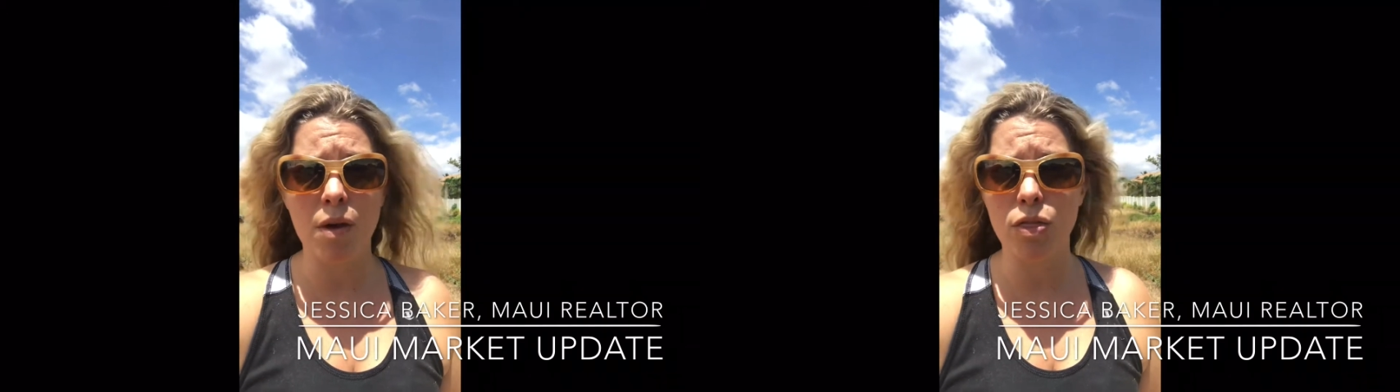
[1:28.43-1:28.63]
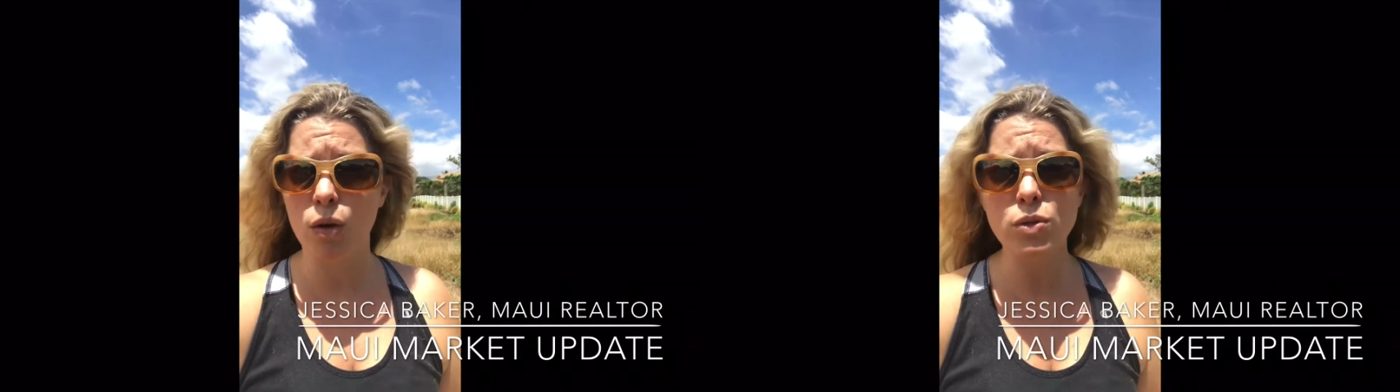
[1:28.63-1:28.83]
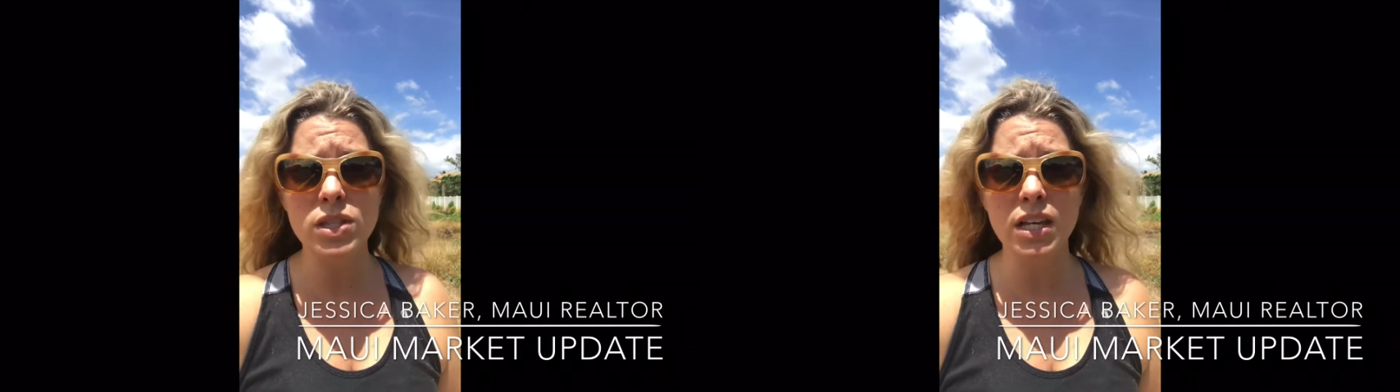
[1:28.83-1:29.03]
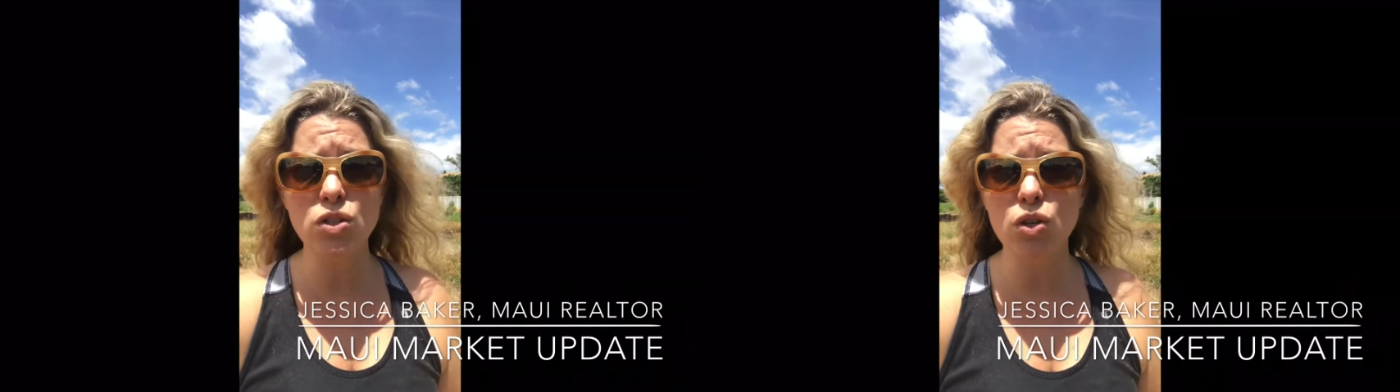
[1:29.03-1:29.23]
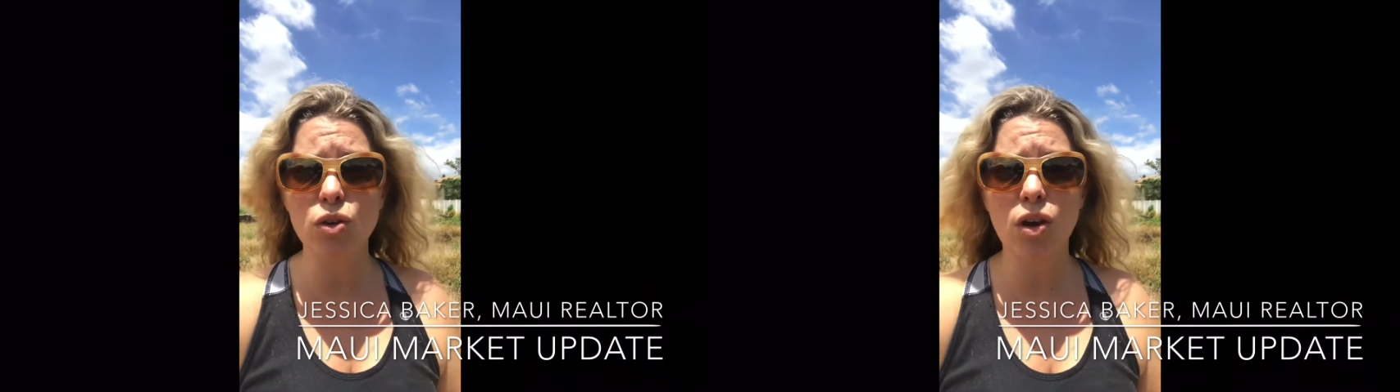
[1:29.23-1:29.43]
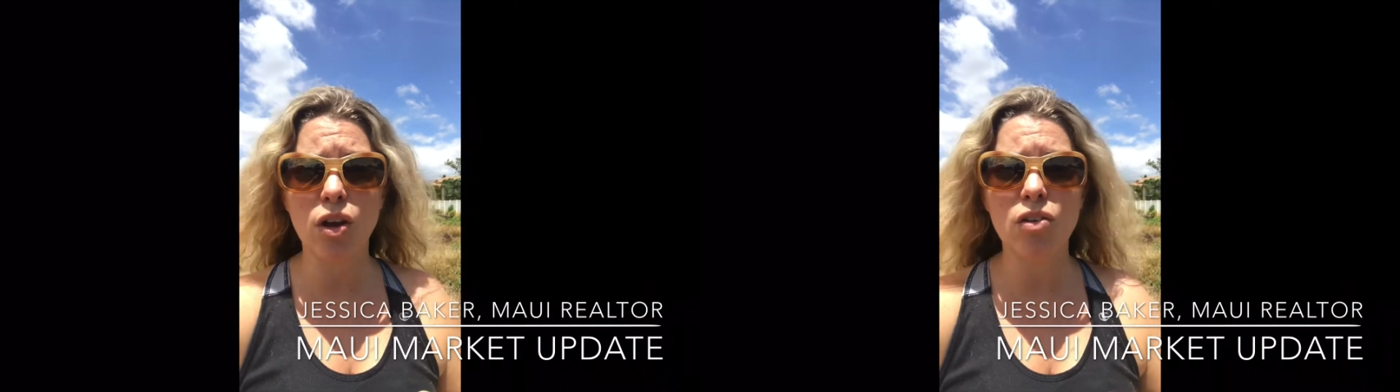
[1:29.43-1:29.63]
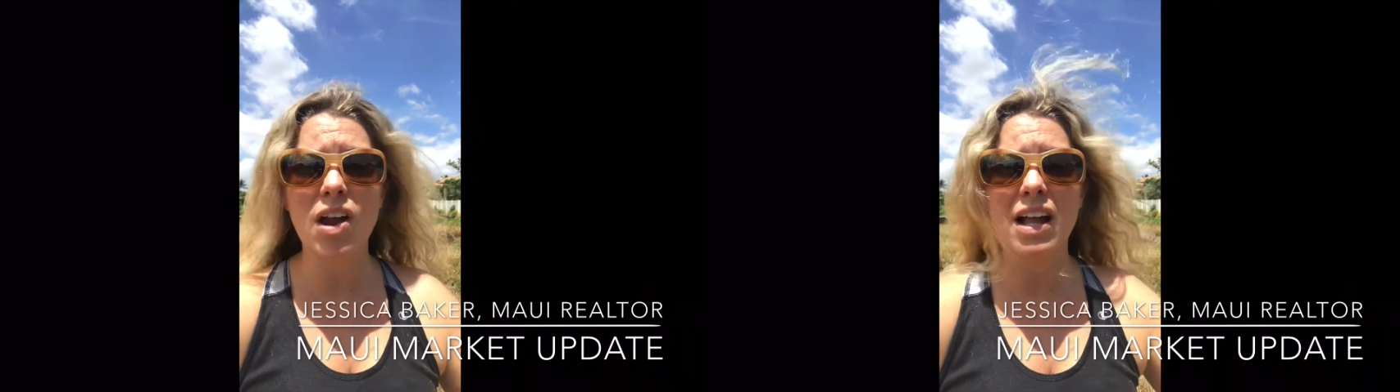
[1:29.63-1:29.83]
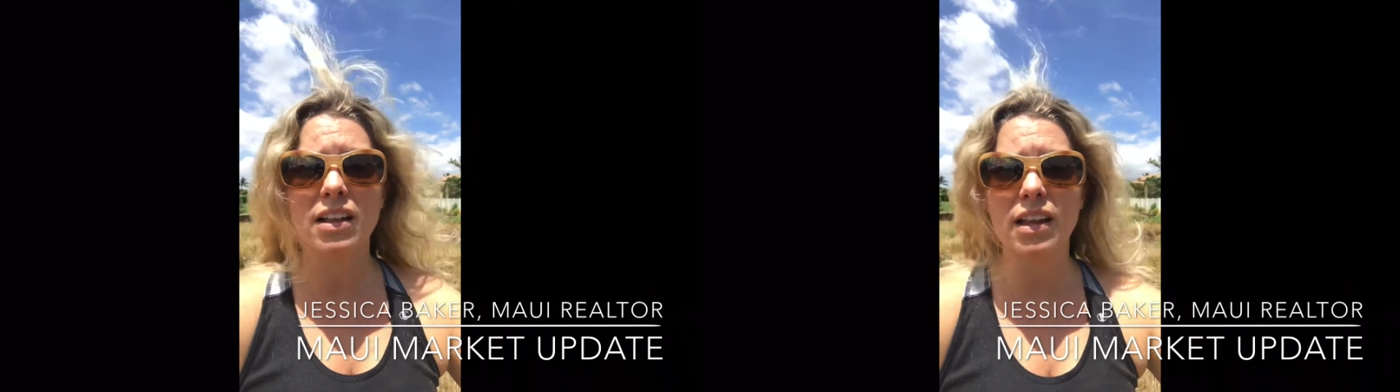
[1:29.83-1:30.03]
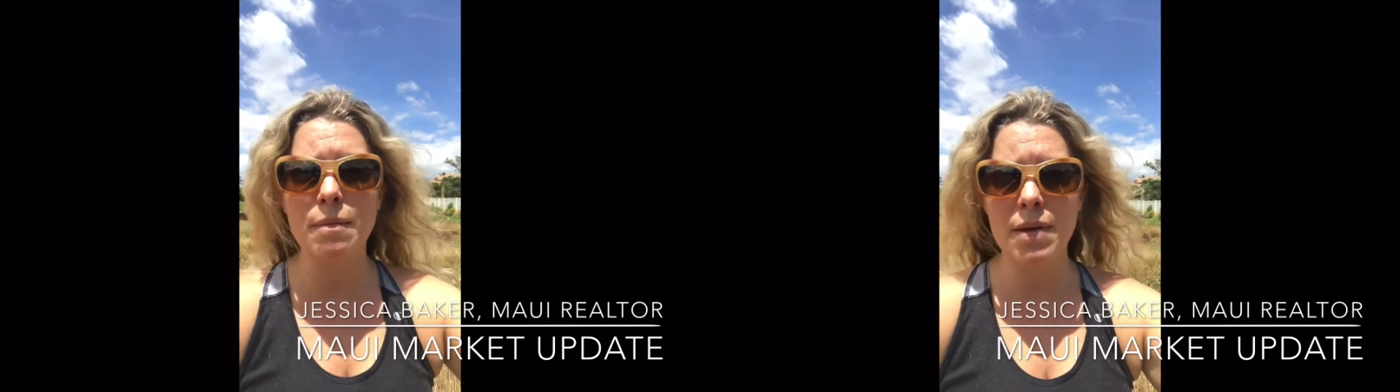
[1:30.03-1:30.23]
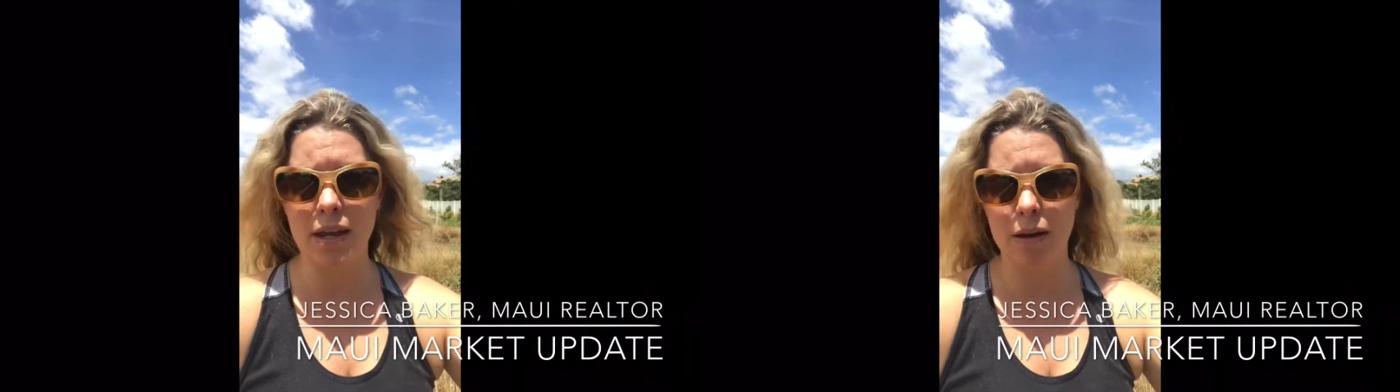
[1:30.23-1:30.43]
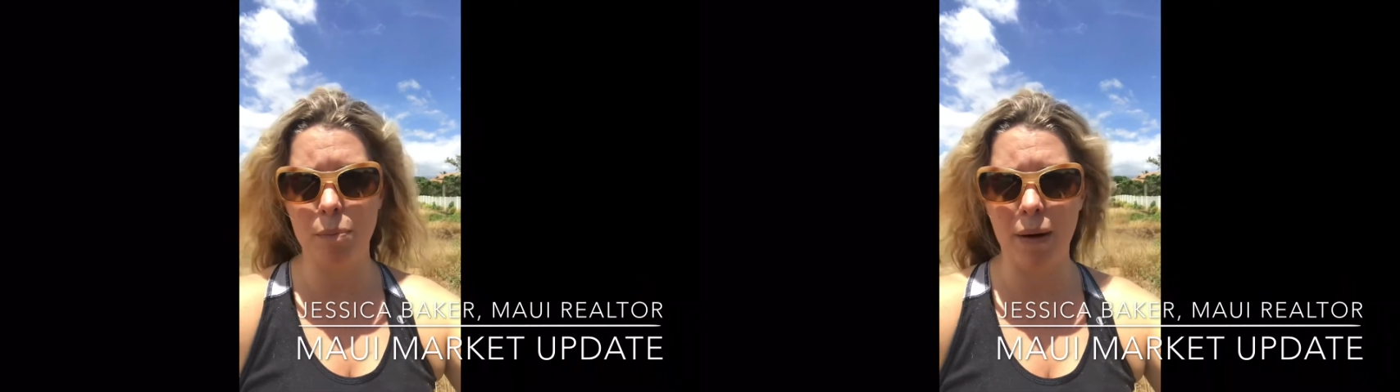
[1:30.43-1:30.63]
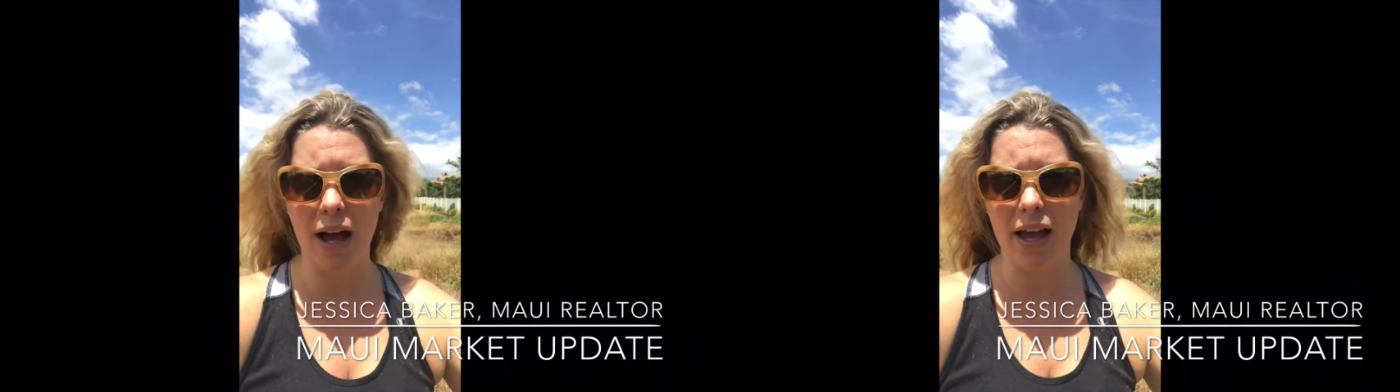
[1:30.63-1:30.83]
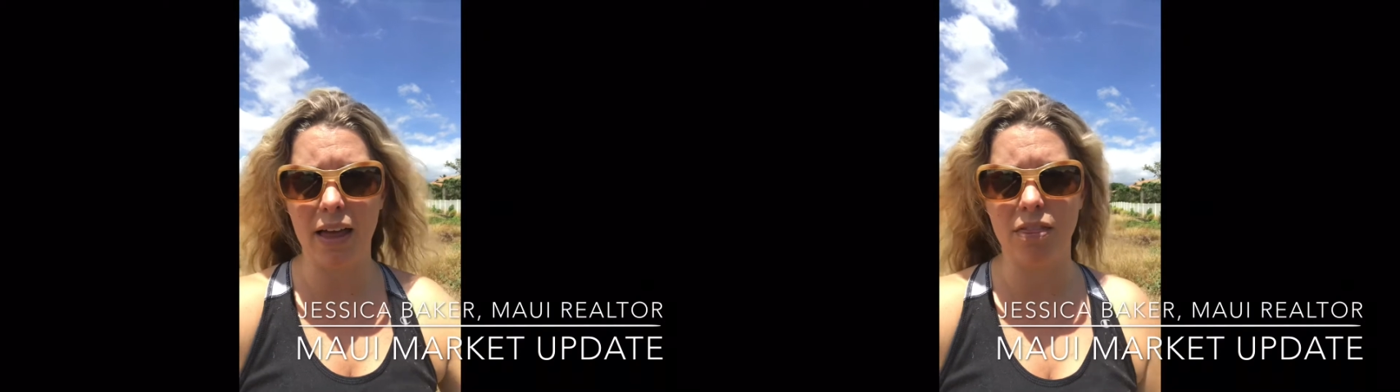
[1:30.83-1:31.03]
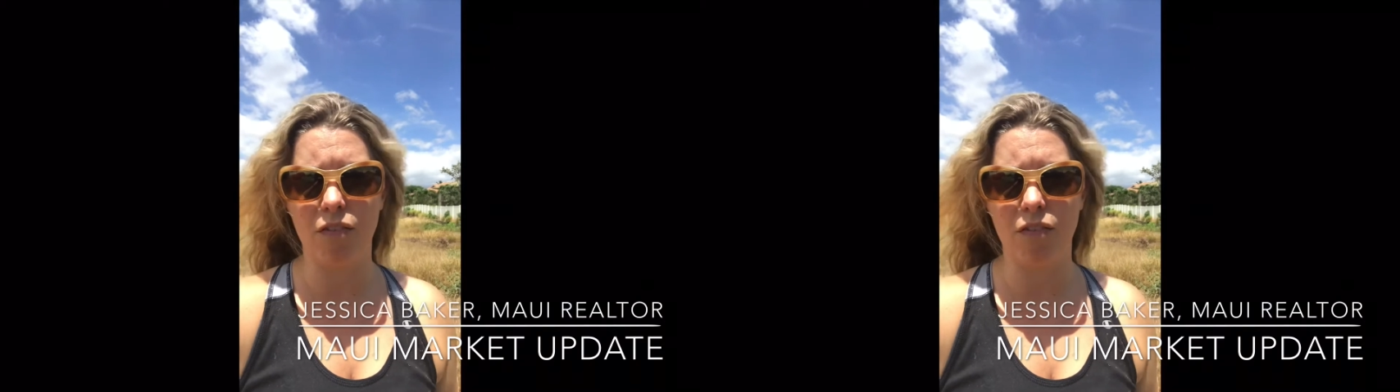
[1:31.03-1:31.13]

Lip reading: those things you're not limited by